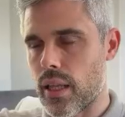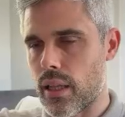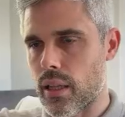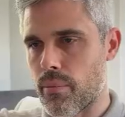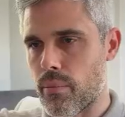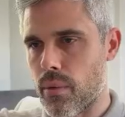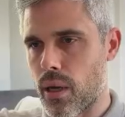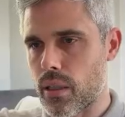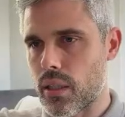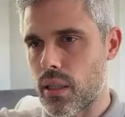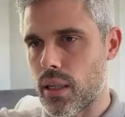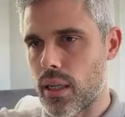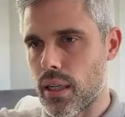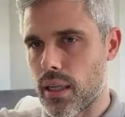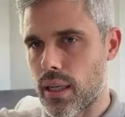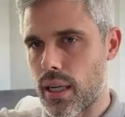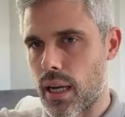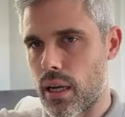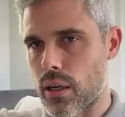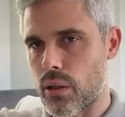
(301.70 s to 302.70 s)
then the monthly
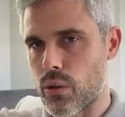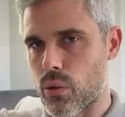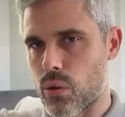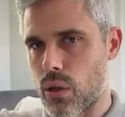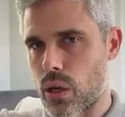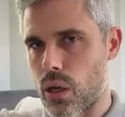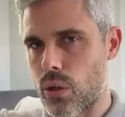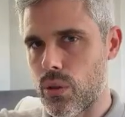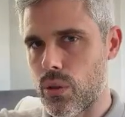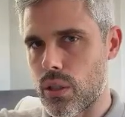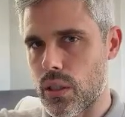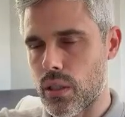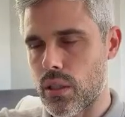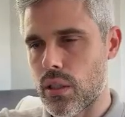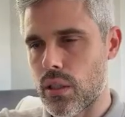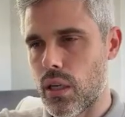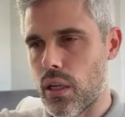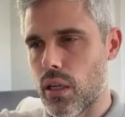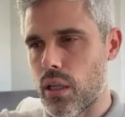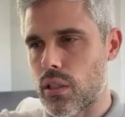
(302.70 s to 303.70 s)
candle
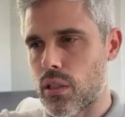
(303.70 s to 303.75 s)
closes.